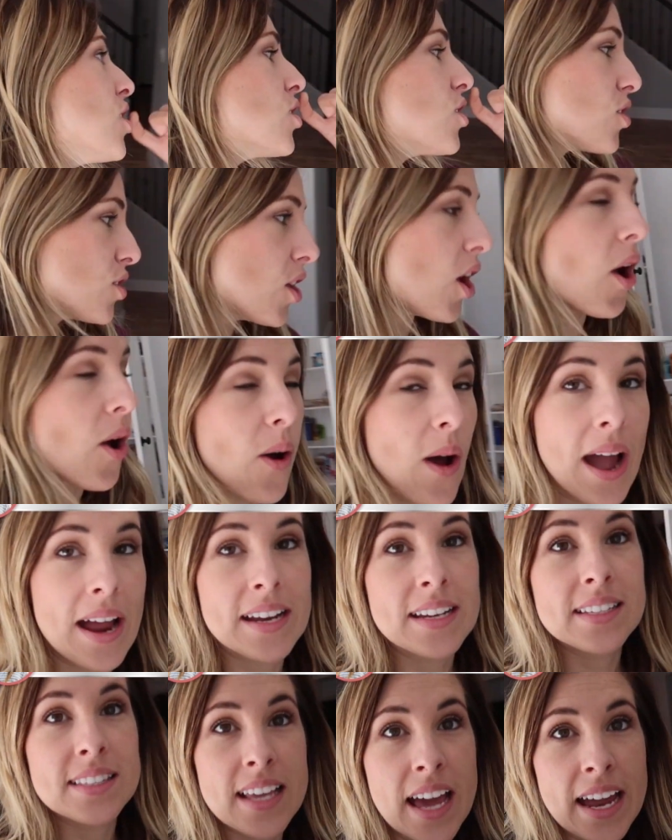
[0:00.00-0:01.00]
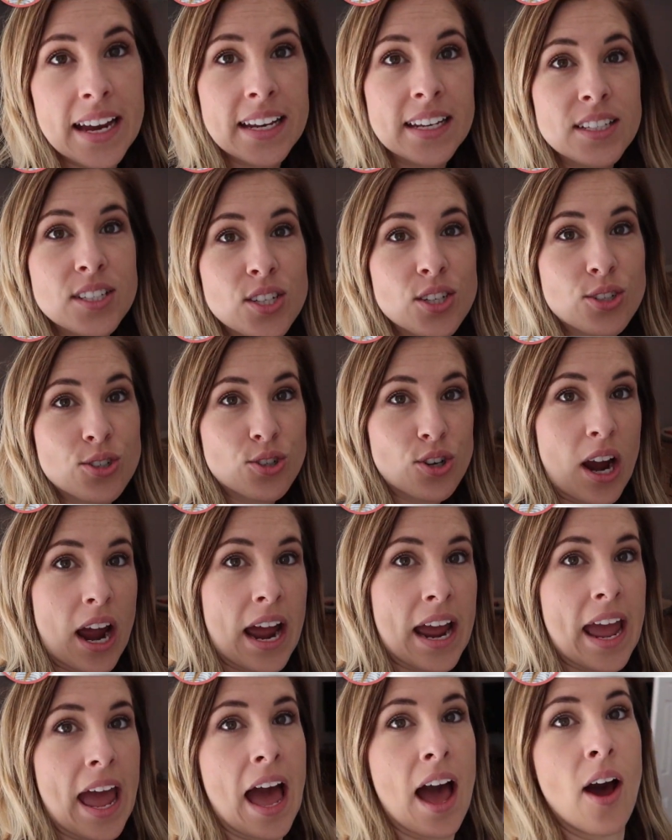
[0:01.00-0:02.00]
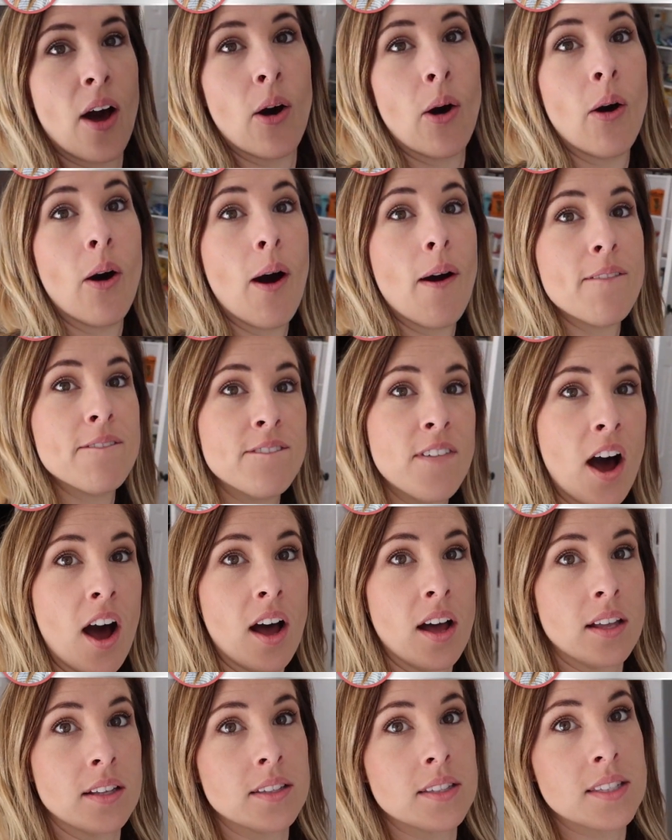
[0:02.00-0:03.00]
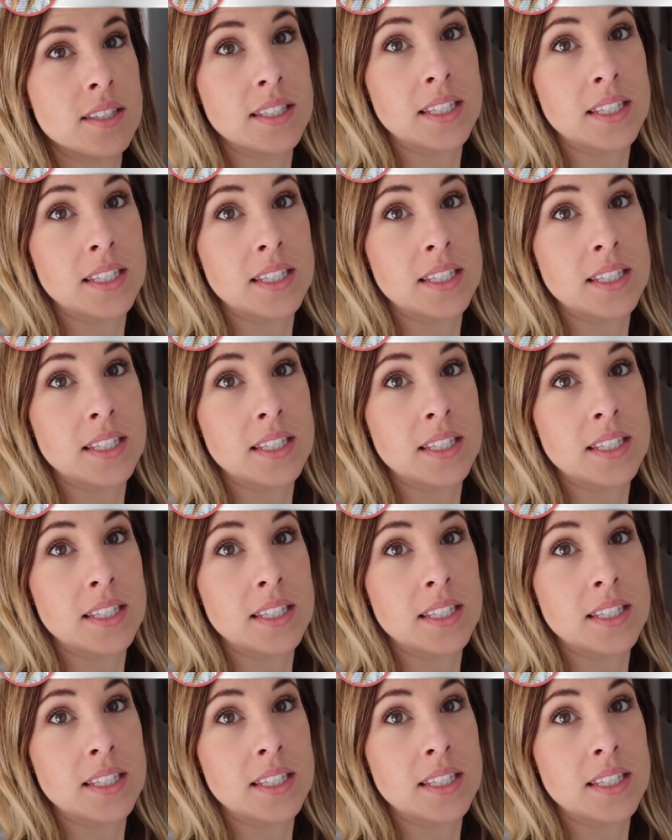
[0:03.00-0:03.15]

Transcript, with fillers: So I decided to try out Vons